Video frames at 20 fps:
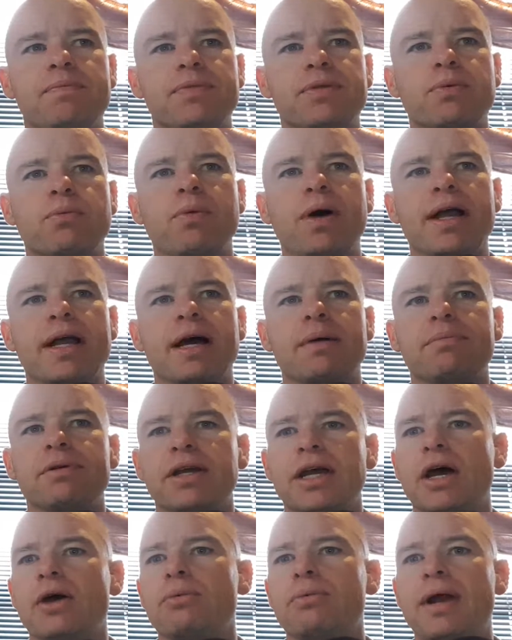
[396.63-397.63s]
wake up
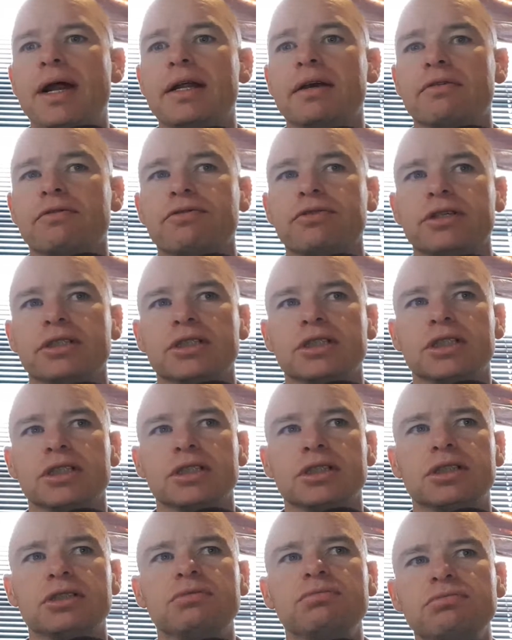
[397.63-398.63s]
and go running, for
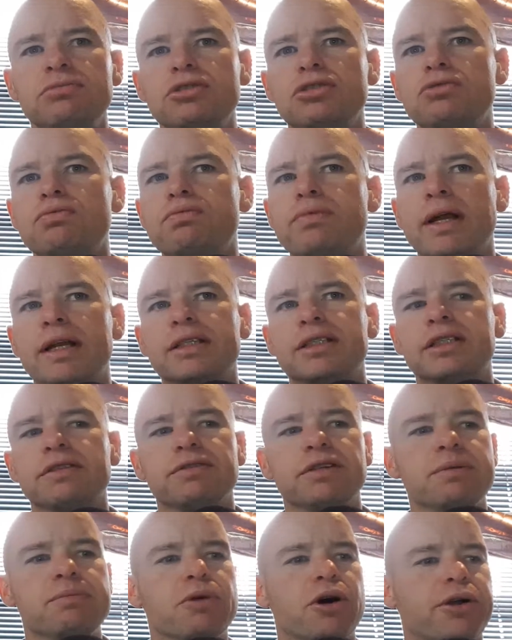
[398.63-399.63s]
instance,
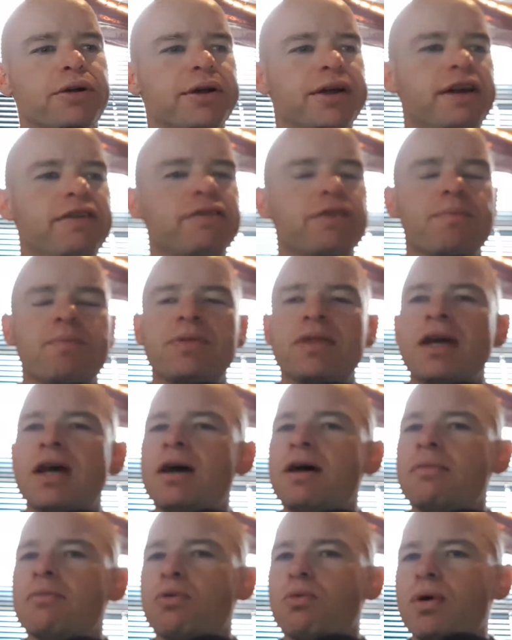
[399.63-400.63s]
relatively moderate effort.
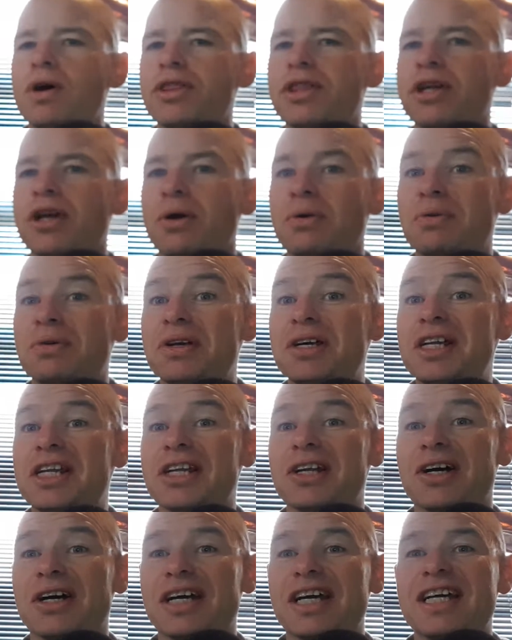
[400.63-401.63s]
But one thing I really
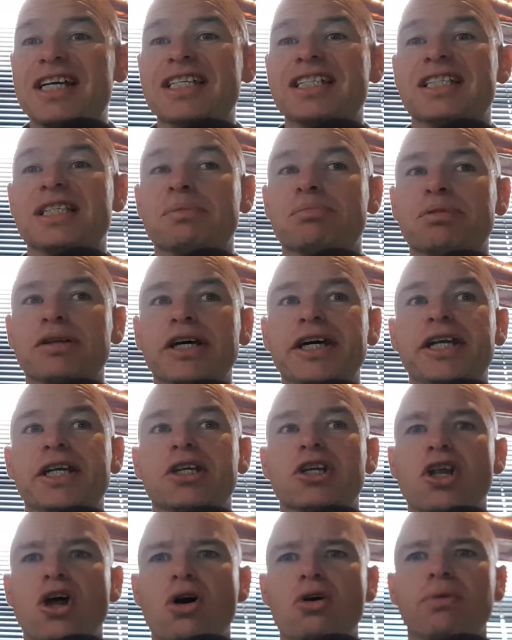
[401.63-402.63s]
like is
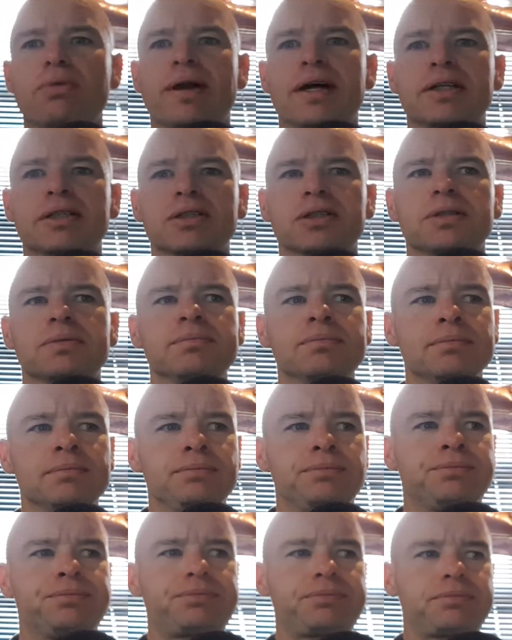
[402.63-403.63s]
depleted long runs.
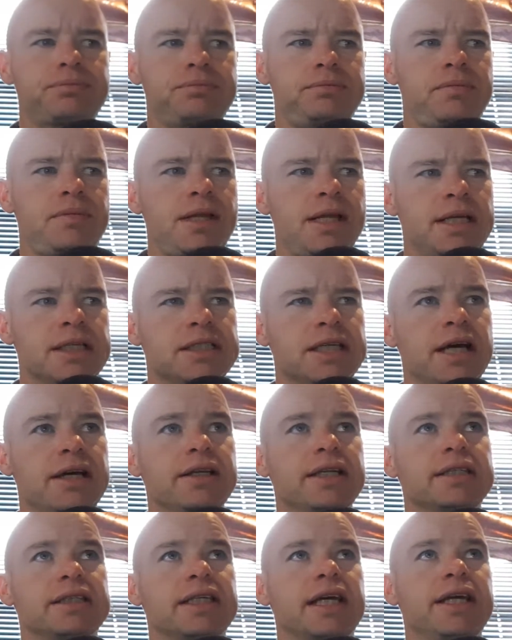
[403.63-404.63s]
So
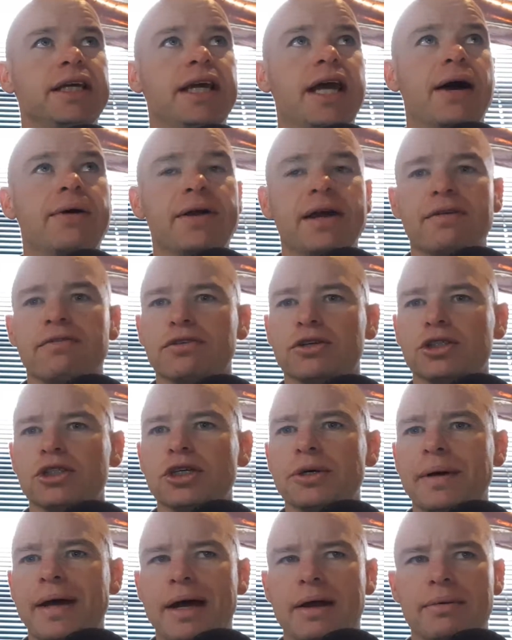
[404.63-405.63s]
let's say you're going out for a
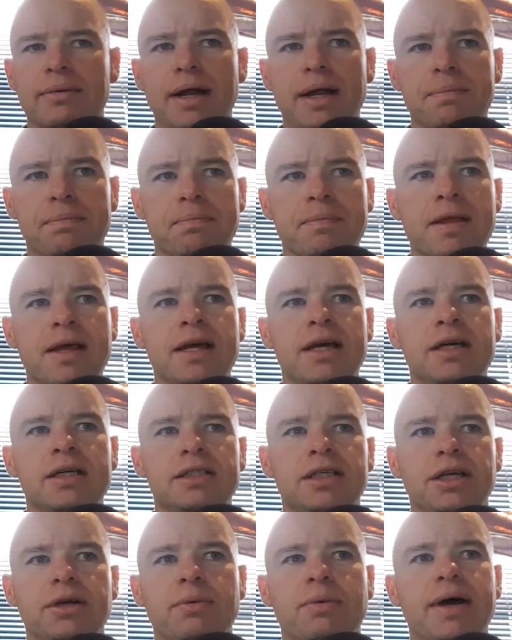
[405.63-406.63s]
2-hour run.
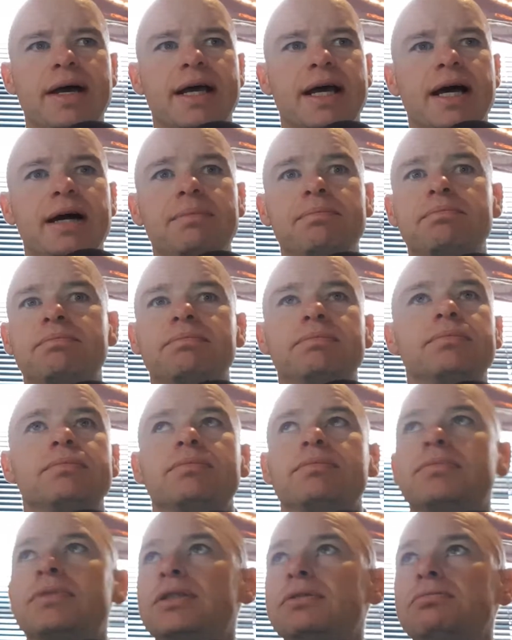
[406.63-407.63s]
So you wake up,
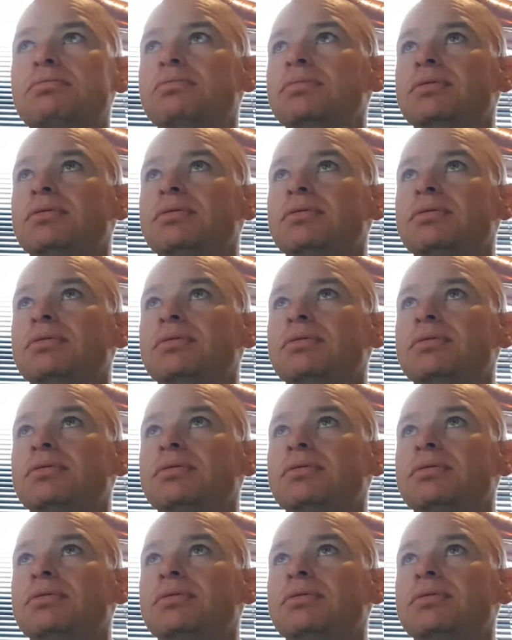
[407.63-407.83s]
you